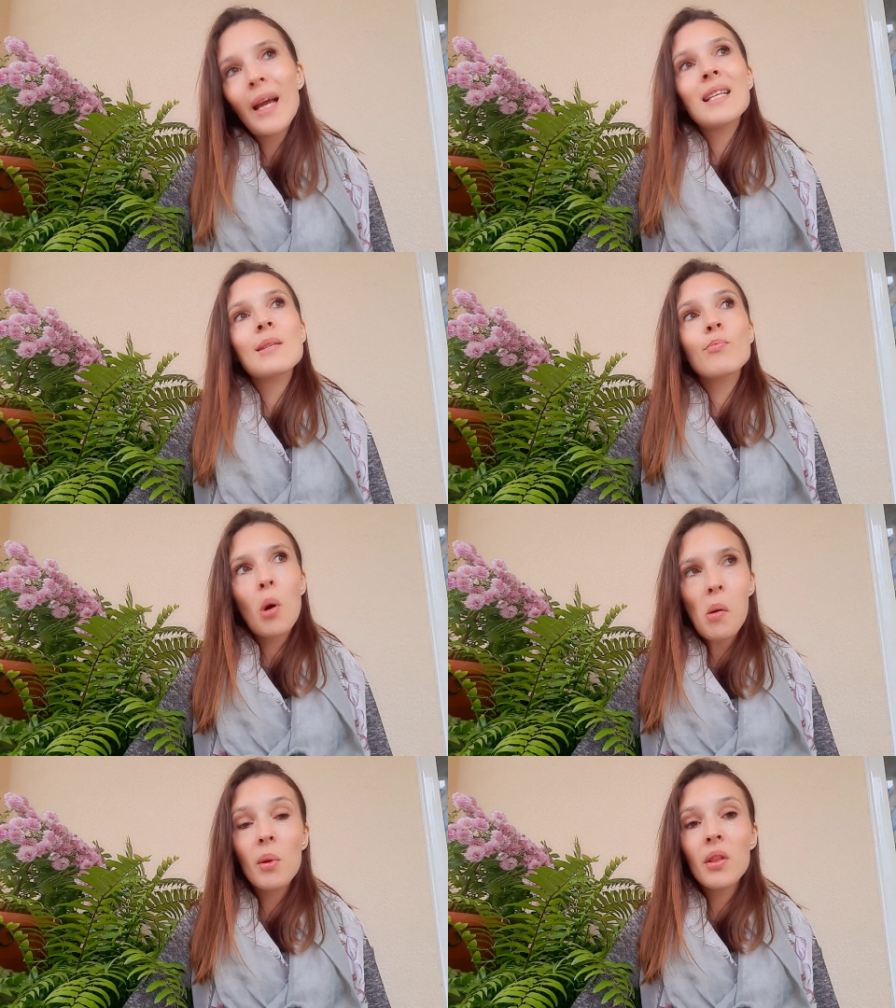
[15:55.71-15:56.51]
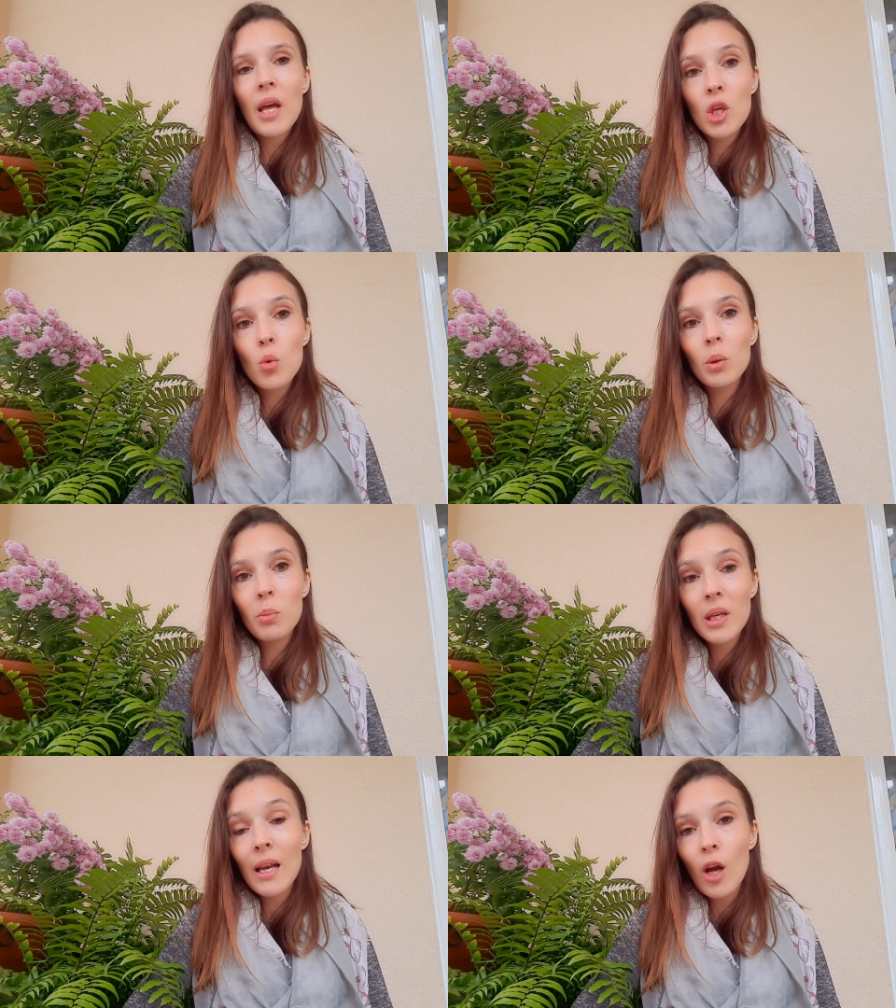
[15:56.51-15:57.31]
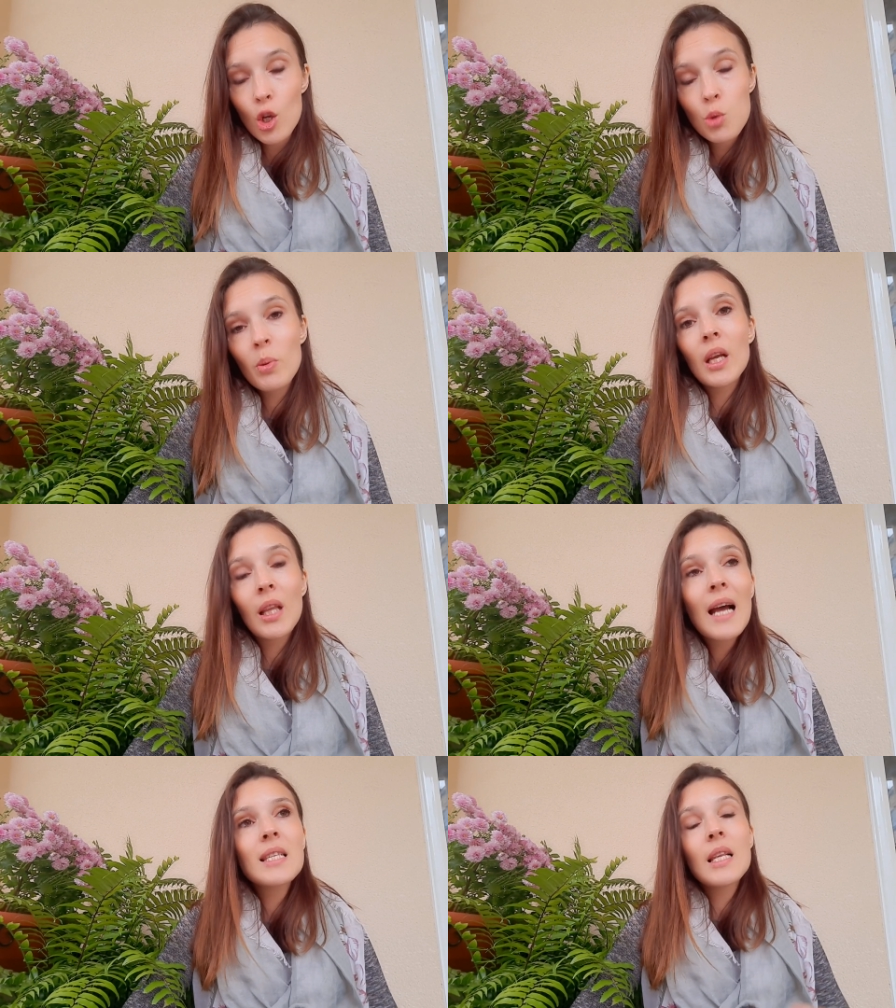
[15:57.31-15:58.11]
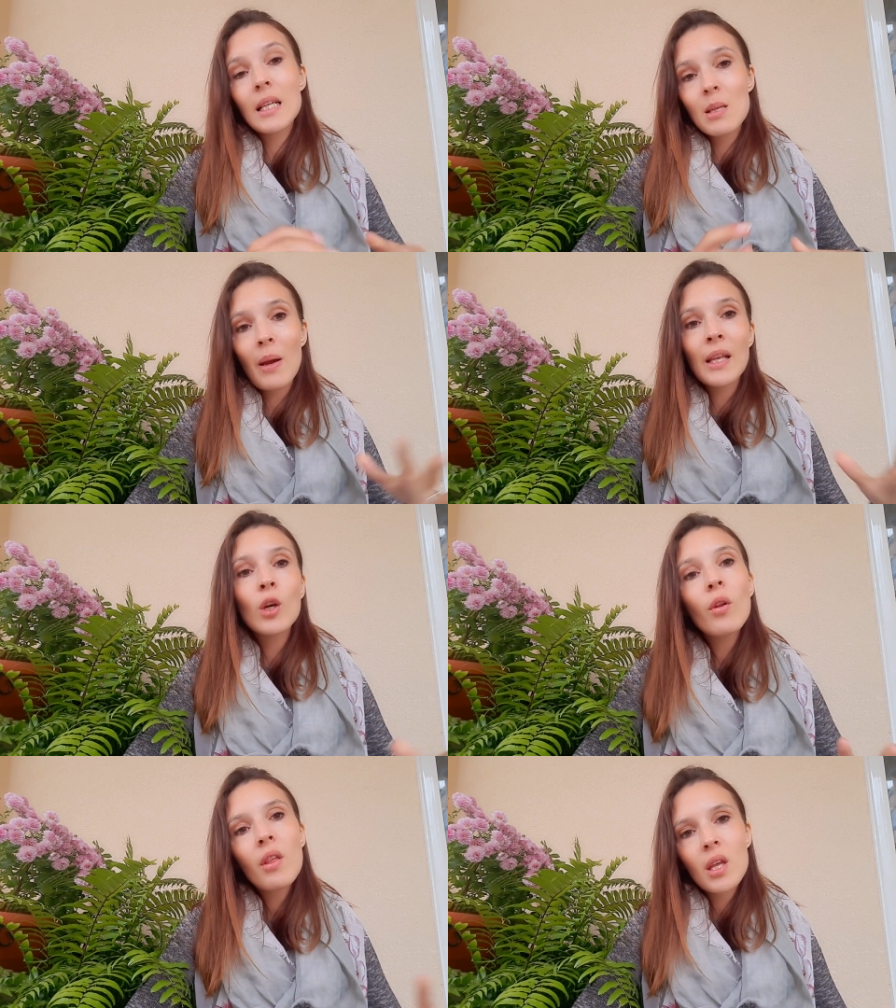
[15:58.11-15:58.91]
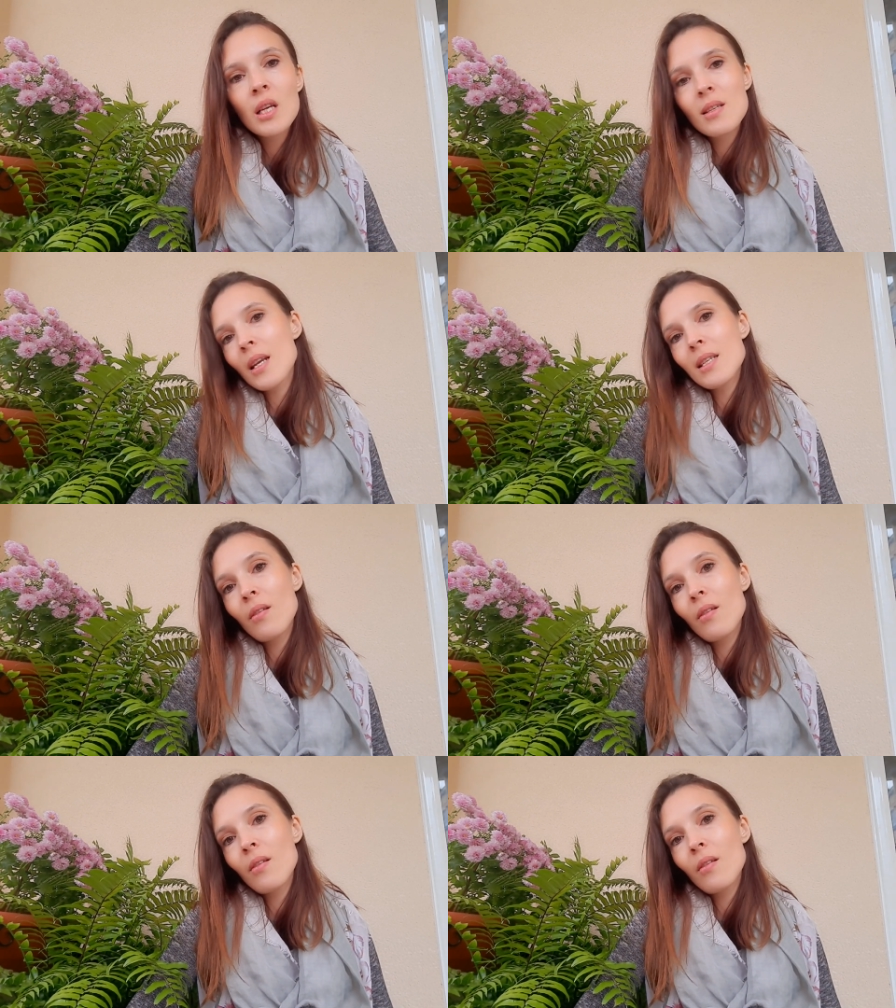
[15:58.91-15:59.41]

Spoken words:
it's probable that you will get hospitalized, like depending on the things that